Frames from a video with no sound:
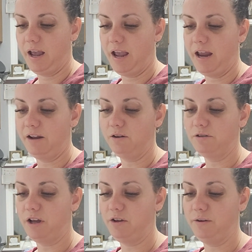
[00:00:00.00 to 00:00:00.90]
and it'll
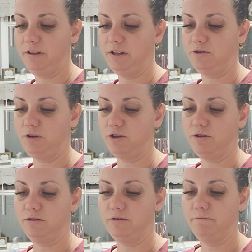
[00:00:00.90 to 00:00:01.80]
tell you in the
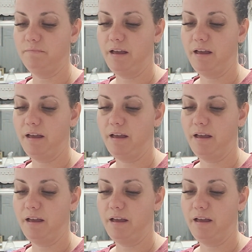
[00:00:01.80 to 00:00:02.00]
instructions.